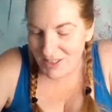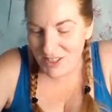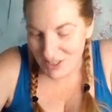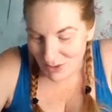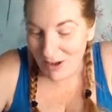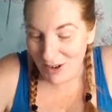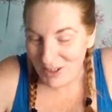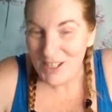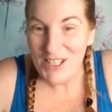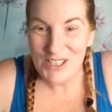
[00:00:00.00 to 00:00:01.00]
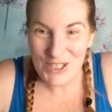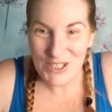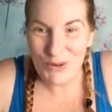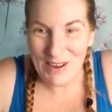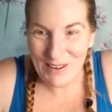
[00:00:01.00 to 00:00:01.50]
She's quite
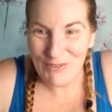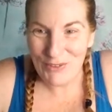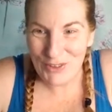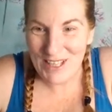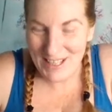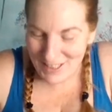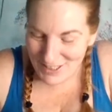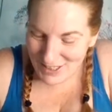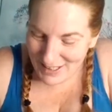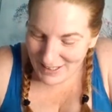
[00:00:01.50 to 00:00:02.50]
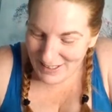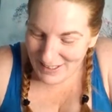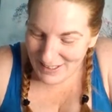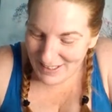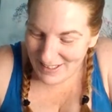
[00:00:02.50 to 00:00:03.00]
a funny
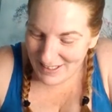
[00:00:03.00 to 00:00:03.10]
energy.